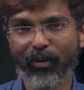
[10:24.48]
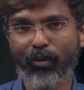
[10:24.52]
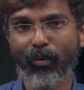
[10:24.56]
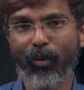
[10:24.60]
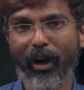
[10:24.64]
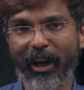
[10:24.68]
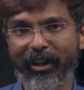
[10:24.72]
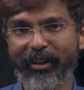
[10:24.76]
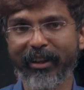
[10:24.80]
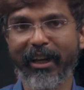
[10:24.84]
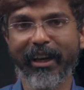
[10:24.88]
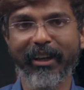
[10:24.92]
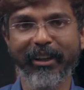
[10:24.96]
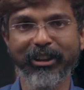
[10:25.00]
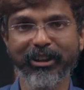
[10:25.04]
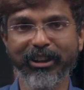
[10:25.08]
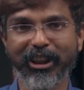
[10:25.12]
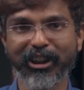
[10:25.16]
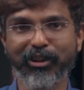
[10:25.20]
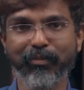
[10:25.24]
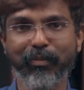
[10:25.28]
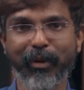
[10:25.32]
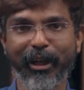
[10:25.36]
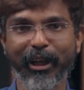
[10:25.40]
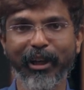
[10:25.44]
who are there in
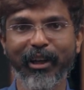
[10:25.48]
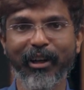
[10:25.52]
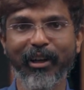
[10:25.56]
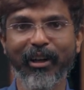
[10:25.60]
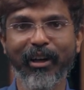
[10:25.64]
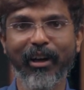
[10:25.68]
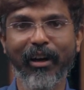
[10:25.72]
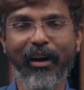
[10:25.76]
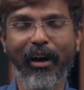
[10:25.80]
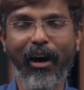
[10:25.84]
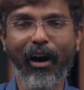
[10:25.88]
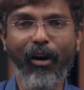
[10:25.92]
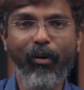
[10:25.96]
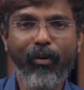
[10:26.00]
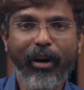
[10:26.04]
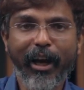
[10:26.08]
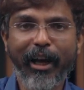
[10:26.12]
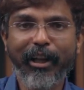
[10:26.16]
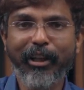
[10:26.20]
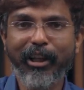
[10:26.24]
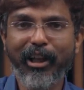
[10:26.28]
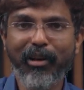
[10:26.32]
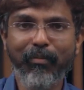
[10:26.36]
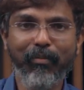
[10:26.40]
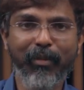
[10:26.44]
Juspay, how
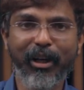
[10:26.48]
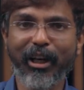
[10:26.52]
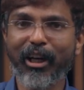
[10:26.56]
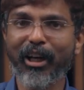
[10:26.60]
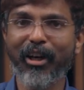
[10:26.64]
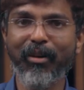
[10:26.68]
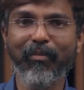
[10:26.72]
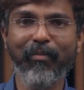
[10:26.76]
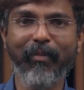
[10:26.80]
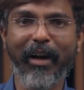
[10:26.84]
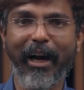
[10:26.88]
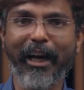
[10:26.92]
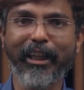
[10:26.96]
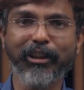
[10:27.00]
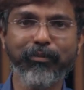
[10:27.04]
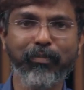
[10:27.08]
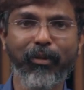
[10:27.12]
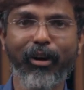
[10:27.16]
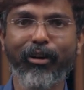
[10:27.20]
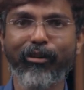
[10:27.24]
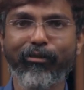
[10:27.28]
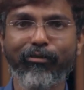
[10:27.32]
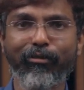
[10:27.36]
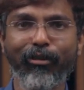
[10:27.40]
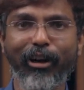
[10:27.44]
can they become as
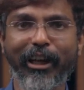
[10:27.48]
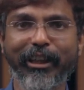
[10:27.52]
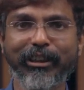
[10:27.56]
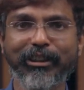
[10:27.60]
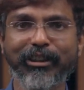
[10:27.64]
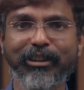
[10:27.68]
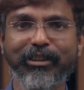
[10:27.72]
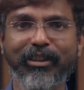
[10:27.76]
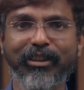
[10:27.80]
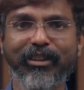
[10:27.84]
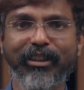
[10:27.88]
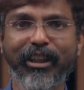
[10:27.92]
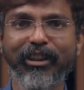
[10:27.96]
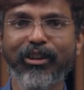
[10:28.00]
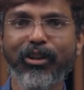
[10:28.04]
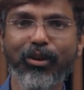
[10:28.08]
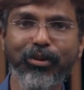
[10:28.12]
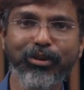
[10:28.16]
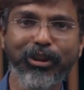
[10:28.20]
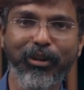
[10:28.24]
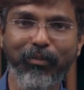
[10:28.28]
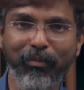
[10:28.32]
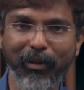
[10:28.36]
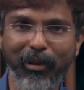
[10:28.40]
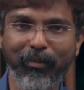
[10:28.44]
powerful as
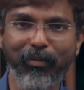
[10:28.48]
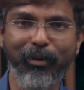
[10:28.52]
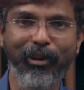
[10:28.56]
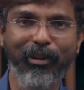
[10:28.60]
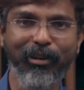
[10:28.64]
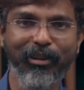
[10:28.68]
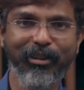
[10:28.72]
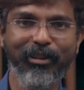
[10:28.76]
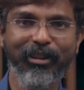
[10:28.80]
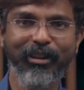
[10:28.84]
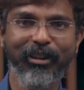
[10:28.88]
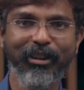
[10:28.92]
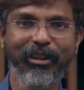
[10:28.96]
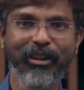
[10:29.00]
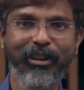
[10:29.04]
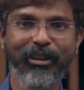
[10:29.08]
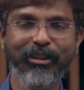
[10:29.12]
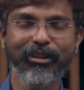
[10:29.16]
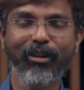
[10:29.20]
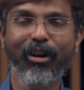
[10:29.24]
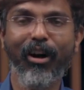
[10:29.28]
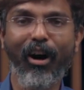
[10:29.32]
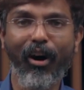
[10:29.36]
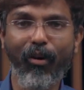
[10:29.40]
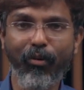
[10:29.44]
10,000 people?
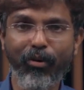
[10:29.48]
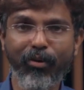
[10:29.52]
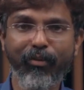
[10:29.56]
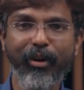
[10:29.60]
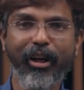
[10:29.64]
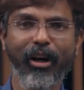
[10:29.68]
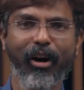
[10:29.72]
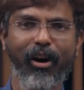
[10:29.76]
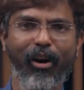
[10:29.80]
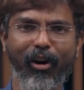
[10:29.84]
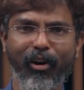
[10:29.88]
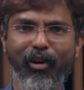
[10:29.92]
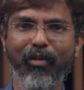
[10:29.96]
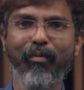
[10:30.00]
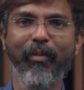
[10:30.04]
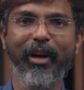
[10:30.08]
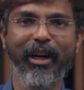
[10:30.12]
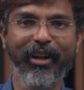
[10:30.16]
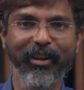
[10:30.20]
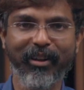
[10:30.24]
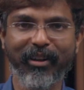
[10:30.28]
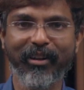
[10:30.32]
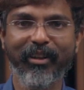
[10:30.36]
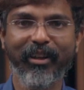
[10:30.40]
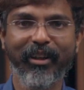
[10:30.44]
So how do we
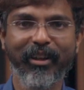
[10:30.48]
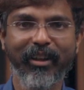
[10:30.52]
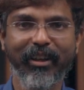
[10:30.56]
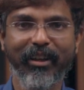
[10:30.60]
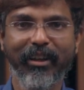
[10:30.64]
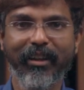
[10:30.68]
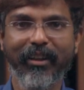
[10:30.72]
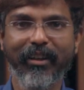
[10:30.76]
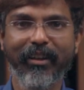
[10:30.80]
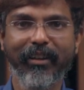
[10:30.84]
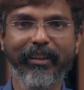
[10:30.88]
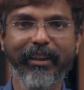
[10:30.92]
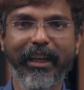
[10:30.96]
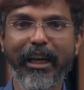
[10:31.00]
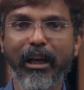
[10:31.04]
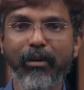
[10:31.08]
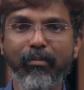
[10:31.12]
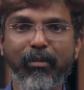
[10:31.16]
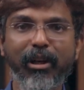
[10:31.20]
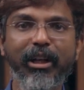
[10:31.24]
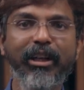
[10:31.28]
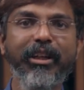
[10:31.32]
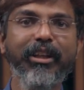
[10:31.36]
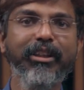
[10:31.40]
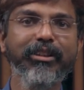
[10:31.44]
augment the
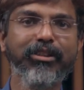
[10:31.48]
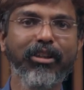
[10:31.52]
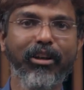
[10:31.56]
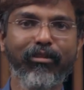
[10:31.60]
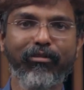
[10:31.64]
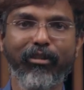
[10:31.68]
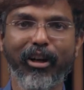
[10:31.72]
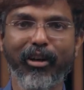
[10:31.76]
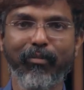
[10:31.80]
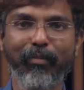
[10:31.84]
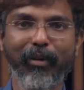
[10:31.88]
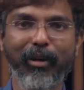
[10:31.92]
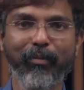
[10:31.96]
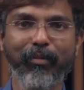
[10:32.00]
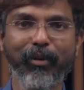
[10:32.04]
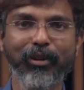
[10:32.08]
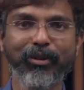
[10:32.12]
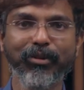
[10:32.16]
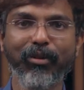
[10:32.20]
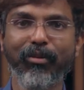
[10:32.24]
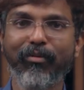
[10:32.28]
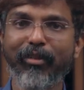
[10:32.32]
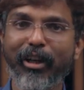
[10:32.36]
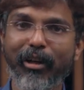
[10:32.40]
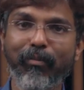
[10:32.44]
abilities of our people?
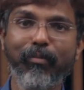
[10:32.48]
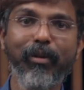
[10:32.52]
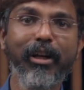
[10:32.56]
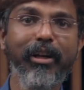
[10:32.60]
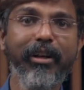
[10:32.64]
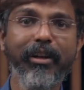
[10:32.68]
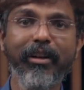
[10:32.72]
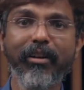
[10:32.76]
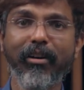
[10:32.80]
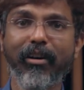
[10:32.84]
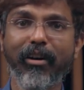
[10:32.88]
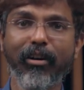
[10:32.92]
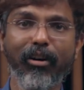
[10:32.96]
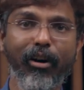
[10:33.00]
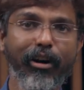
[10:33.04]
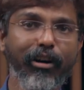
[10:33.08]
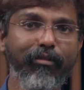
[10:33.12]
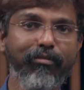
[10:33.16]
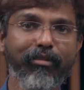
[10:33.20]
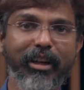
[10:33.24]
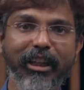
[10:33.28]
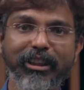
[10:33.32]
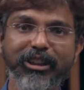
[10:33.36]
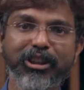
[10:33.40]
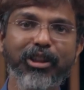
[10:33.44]
So we are building a lot
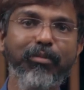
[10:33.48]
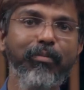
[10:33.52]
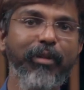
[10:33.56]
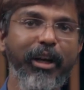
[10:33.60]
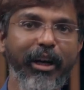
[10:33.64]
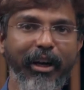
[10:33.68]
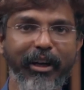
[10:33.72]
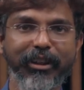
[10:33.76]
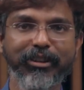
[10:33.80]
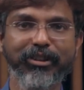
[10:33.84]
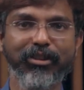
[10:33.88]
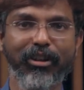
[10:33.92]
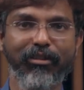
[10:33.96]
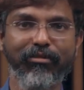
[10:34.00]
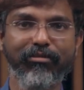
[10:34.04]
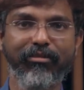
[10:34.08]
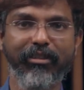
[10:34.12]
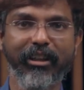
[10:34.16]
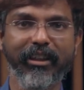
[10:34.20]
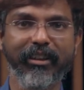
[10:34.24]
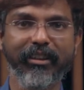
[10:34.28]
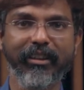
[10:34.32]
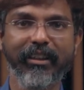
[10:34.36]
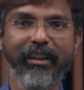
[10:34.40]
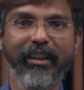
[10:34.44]
of custom AI
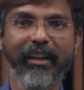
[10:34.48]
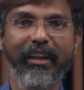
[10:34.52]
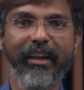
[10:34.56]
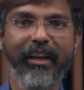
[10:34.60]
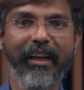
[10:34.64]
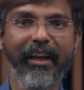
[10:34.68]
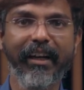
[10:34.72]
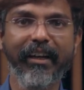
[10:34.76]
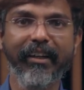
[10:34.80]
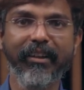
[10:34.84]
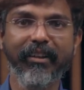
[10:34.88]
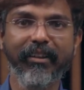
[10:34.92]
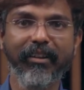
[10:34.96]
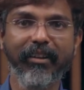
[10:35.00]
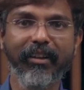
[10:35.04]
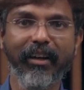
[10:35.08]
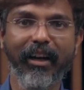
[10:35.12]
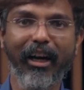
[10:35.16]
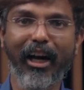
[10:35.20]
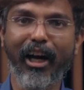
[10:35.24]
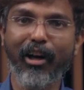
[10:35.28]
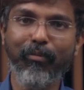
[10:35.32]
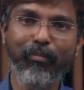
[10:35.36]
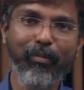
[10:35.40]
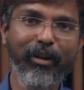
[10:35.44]
software, and
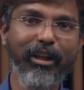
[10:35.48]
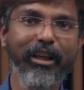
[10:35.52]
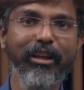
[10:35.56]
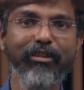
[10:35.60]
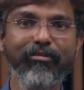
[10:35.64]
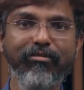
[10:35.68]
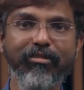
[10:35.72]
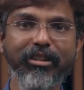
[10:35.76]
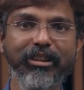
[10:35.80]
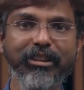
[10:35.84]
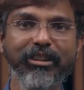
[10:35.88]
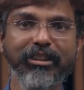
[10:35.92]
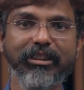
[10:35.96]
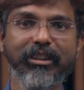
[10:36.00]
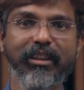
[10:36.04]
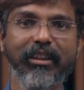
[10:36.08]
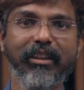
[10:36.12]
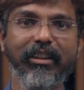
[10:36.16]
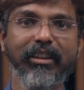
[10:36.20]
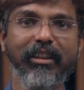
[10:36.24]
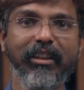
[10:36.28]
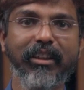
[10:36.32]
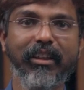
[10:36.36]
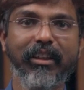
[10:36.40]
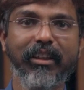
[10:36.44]
our belief is
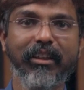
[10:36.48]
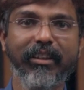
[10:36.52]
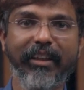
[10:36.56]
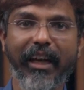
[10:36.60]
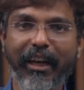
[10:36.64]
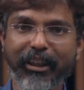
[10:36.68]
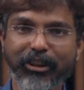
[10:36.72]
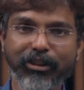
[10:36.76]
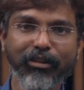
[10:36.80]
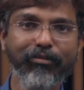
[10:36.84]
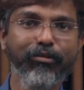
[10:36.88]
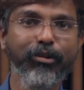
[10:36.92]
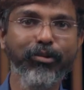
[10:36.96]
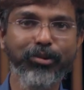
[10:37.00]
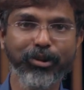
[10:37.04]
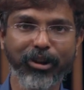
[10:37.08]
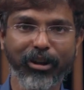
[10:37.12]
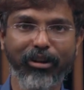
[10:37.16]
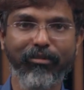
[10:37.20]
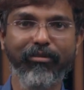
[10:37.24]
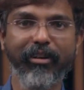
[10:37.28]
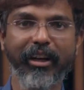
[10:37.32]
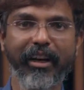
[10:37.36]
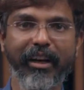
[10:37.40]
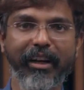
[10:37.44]
that is the future
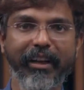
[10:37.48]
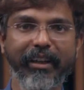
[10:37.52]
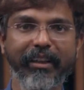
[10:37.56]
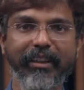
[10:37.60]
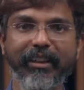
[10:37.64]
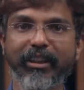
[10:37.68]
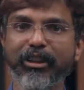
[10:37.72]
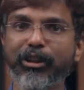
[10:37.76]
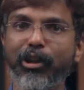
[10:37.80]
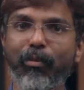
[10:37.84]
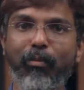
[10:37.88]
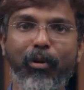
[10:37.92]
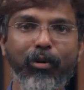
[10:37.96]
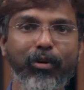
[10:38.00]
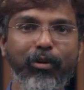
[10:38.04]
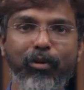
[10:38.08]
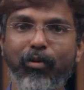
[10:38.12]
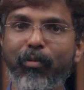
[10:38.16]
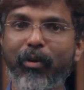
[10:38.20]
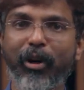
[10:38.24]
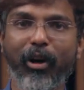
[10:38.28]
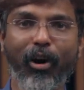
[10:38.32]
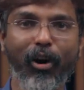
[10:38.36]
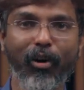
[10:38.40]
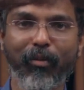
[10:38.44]
of AI. It is about human